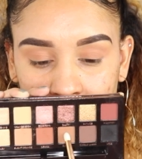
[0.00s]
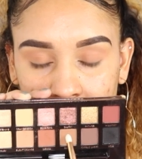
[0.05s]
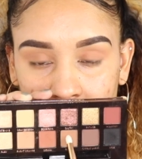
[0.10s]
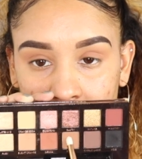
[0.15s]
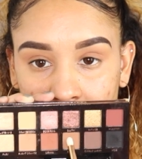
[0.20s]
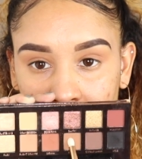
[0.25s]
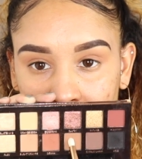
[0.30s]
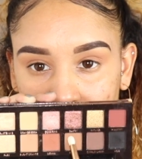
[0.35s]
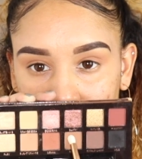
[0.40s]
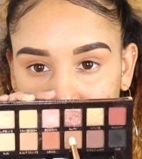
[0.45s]
we're
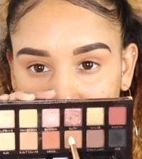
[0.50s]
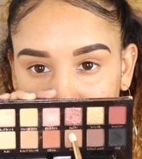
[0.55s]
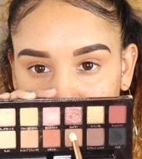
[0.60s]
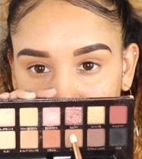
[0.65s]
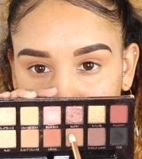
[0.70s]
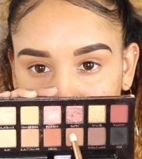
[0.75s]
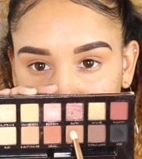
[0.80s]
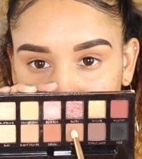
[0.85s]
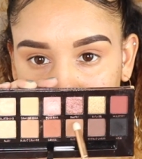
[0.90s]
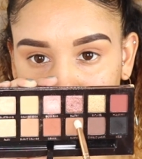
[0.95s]
gonna go
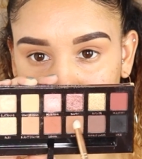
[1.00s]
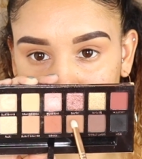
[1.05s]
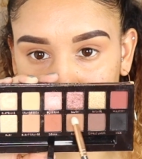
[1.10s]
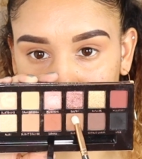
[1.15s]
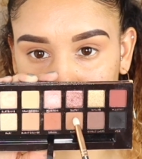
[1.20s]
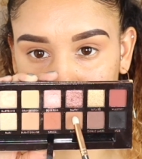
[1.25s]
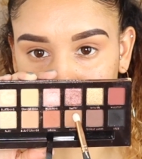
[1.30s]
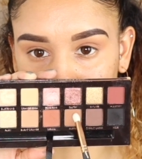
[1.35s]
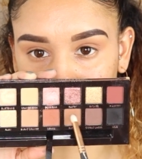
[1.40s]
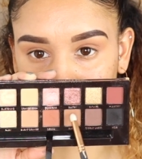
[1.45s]
in with the
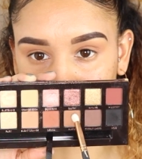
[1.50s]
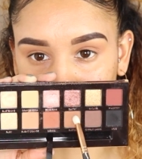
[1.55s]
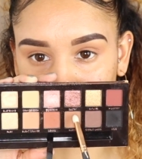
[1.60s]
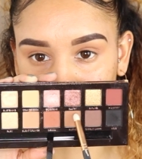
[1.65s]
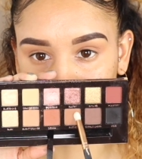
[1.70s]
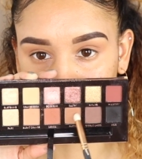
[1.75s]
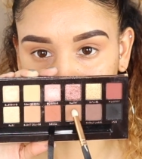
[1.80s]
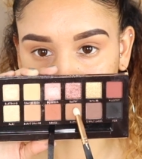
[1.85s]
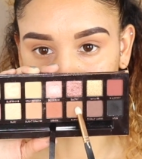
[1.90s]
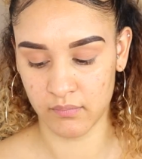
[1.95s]
color
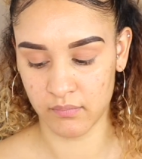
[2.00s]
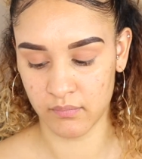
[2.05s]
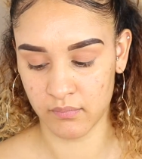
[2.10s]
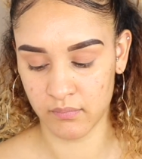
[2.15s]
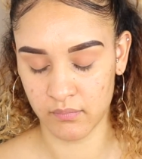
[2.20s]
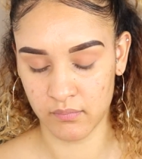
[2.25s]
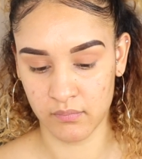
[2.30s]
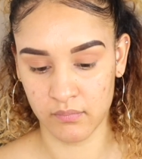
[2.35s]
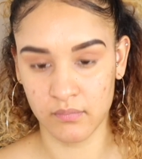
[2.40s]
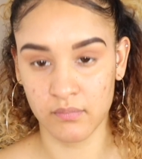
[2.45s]

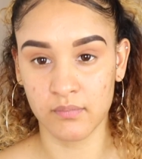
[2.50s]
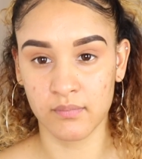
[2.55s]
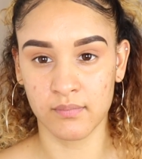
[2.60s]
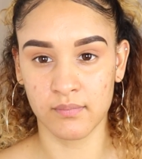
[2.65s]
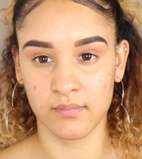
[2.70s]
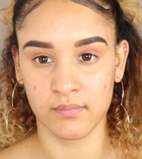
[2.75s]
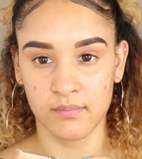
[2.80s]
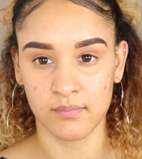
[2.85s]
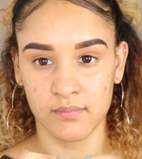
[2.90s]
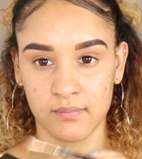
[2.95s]
Rustic,
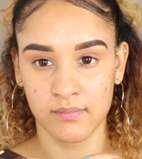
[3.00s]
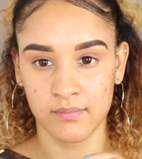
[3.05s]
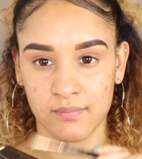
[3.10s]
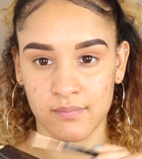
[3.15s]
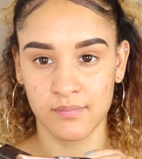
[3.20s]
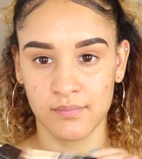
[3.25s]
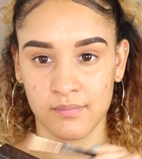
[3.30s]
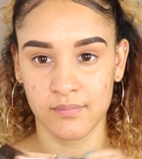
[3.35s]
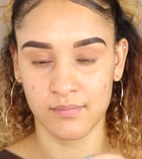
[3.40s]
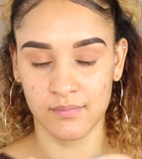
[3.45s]

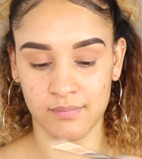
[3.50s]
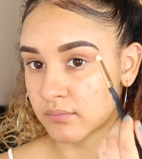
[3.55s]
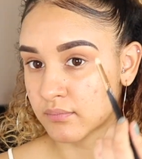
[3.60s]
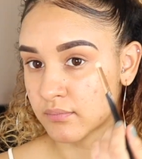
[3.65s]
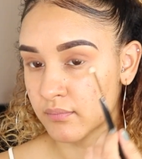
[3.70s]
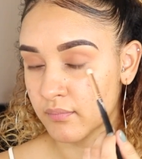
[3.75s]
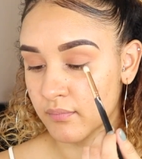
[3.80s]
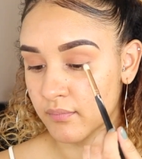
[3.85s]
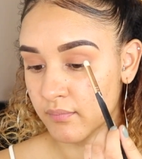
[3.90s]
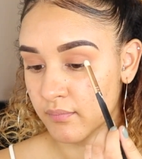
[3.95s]
and it's a
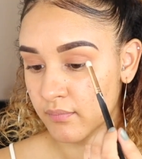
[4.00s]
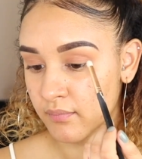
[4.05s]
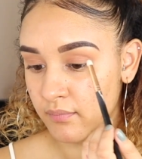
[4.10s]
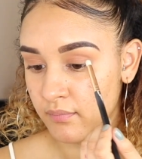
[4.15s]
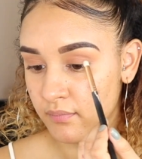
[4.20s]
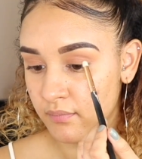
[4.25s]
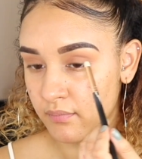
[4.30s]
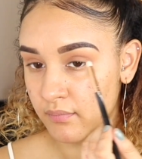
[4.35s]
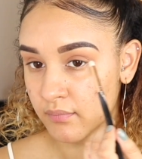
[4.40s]
very light